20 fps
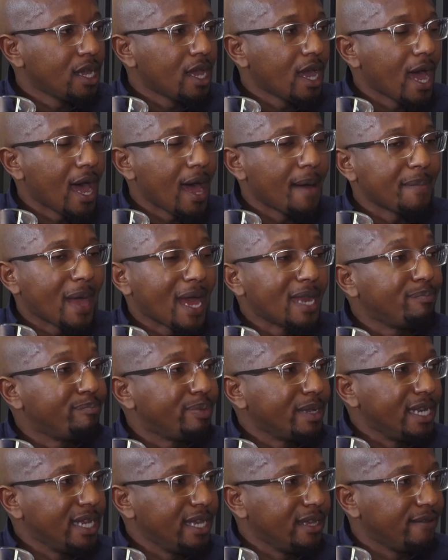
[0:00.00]
and
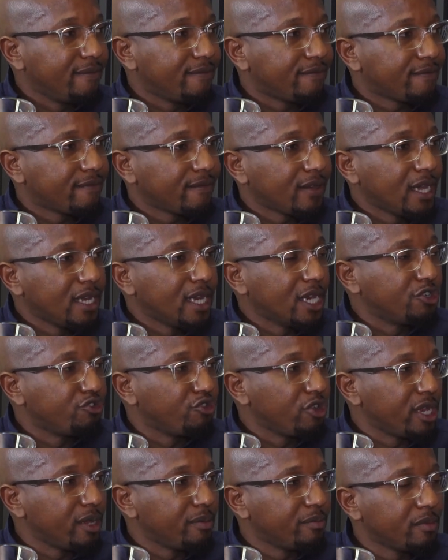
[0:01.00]
belief in a
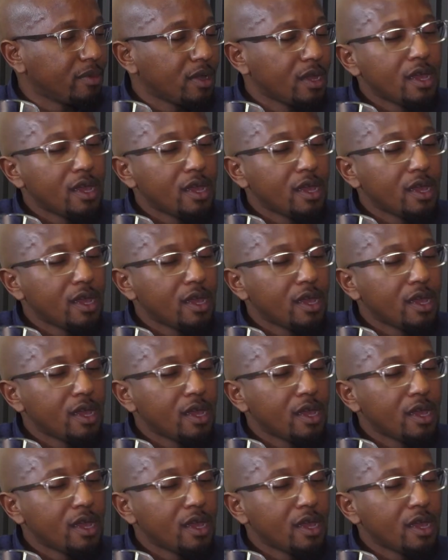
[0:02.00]
dream.